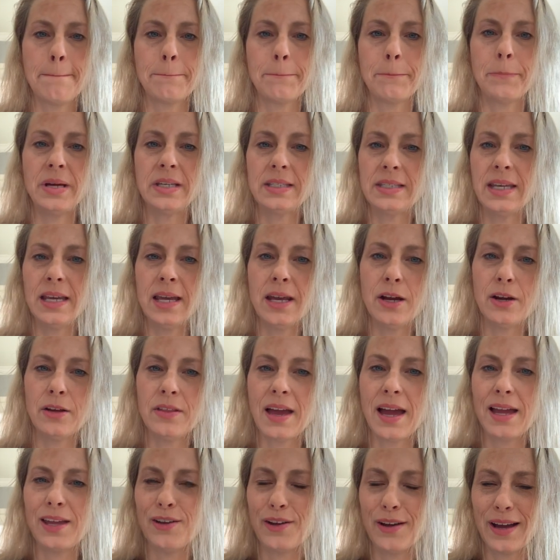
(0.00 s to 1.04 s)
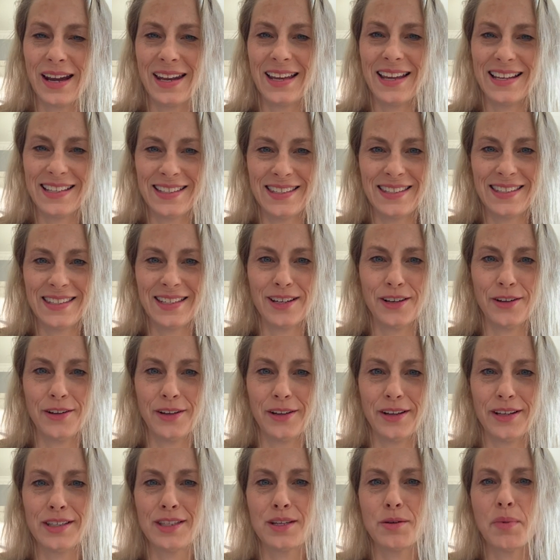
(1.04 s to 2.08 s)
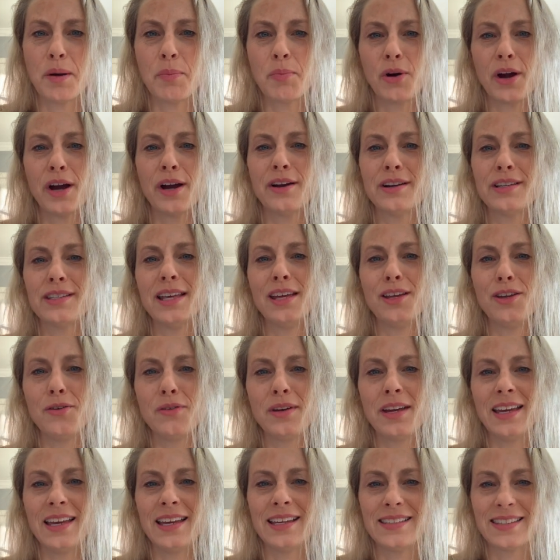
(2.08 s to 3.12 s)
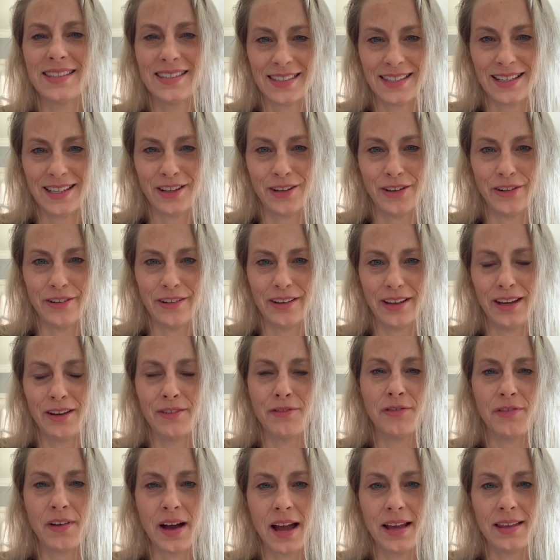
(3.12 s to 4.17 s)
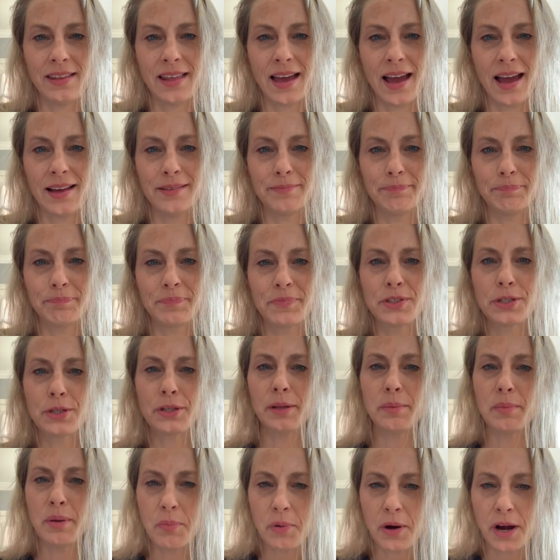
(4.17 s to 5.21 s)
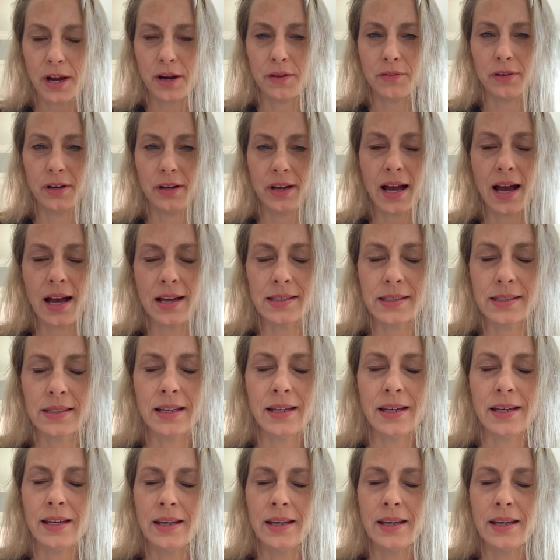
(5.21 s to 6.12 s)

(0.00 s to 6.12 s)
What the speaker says: But to hear that, you got to get still. And so my prayer is that you can get still and find that. So let me pray over you guys.